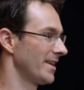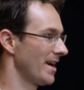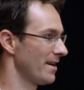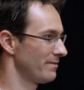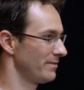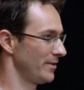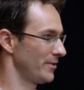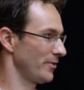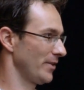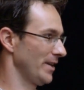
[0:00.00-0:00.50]

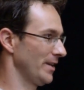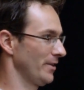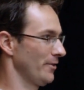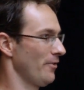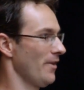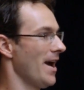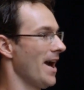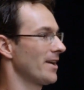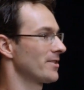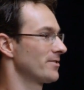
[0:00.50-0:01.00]
have the train
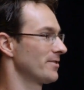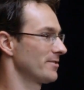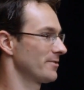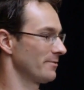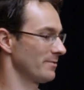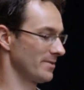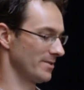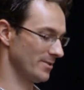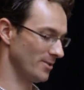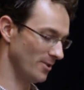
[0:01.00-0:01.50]
crash as a
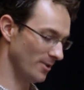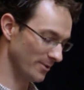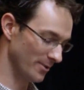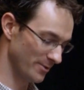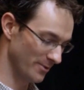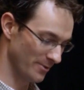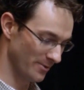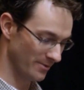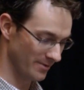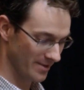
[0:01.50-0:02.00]
result?
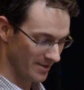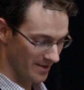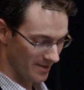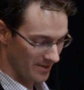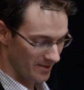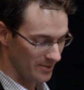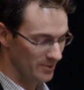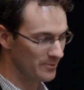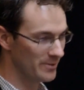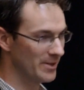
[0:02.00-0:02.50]
Or
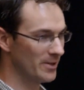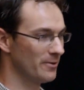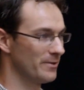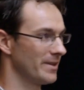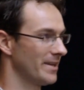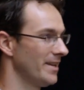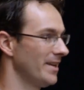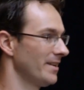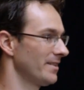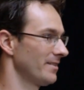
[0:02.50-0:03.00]
do you kill the
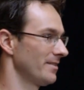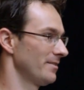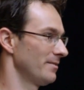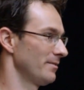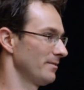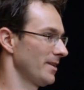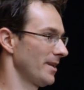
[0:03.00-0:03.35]
kitten?